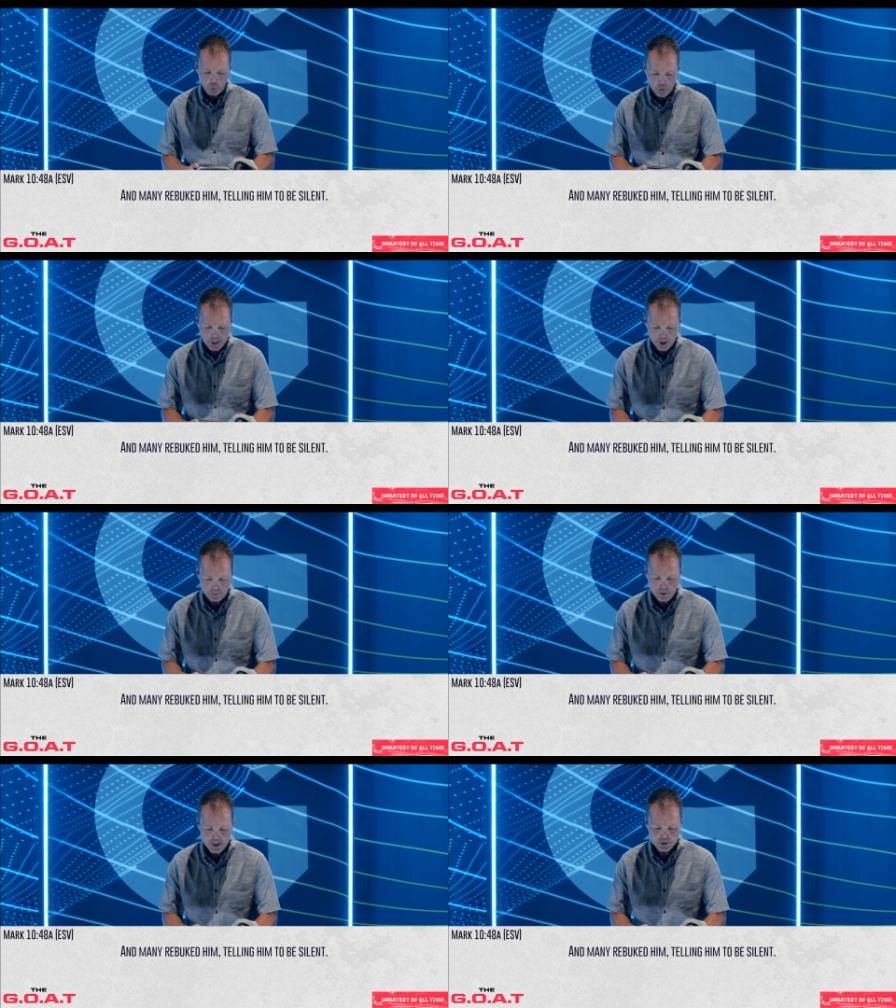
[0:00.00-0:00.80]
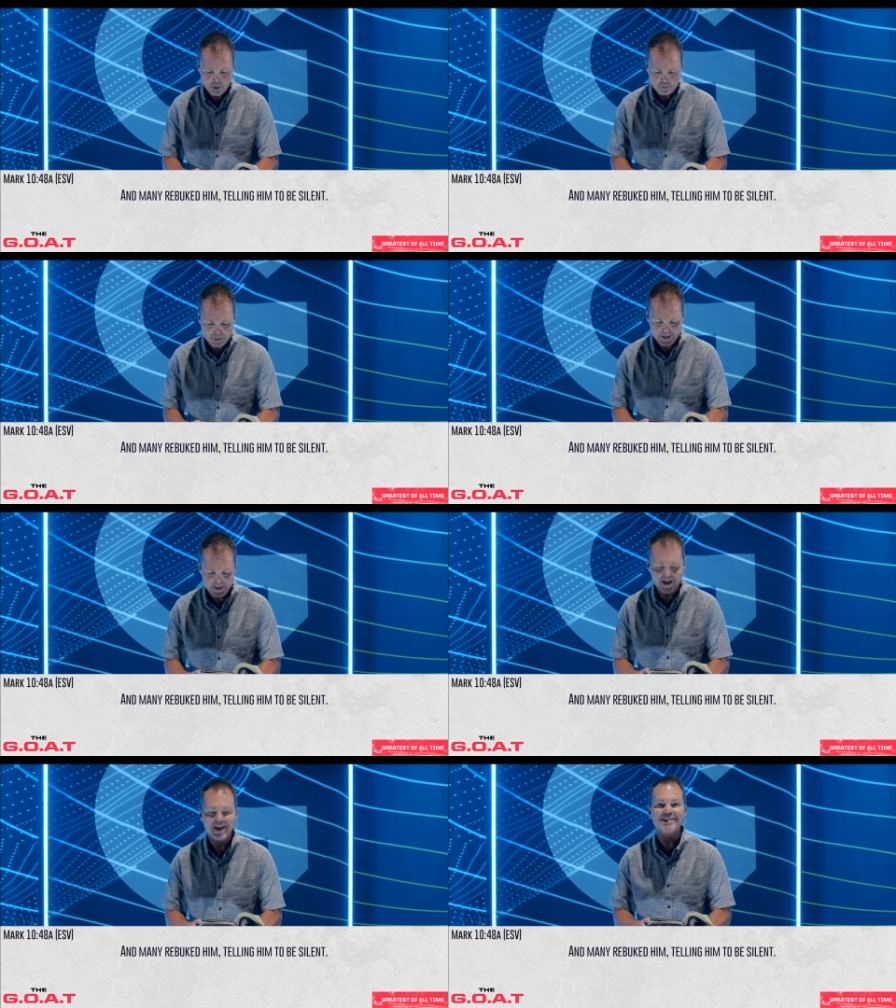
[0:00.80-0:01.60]
him to be
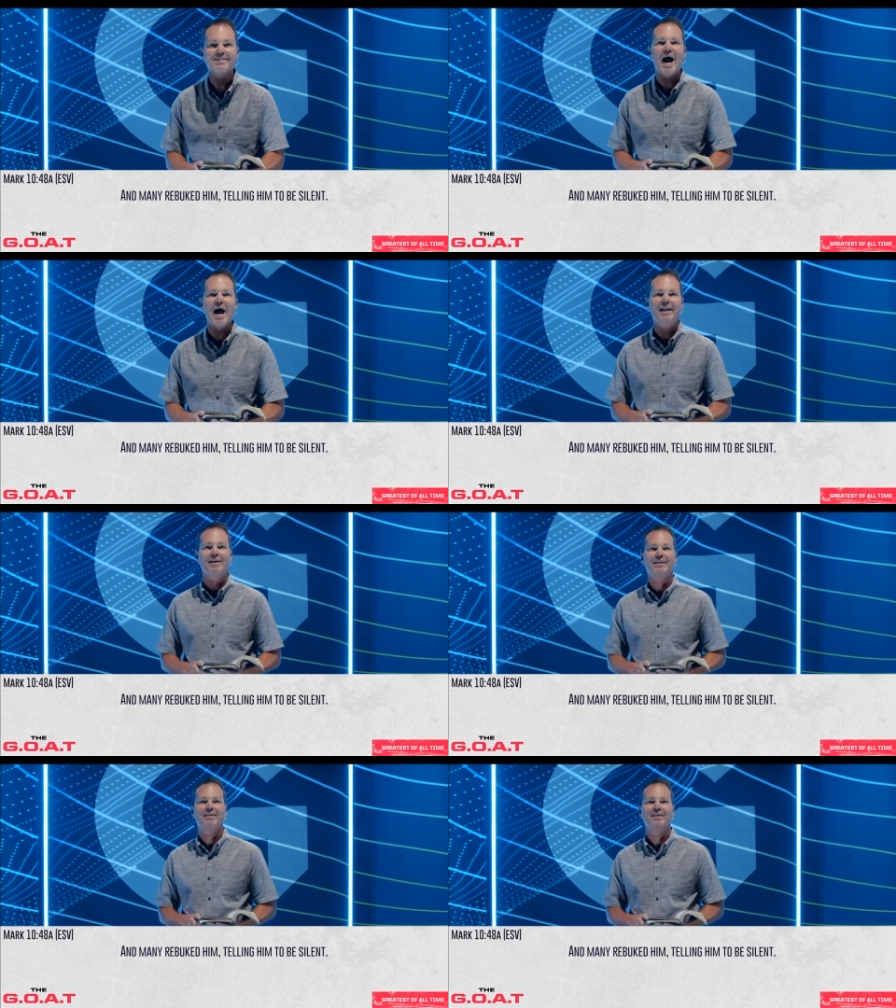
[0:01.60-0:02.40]
silent.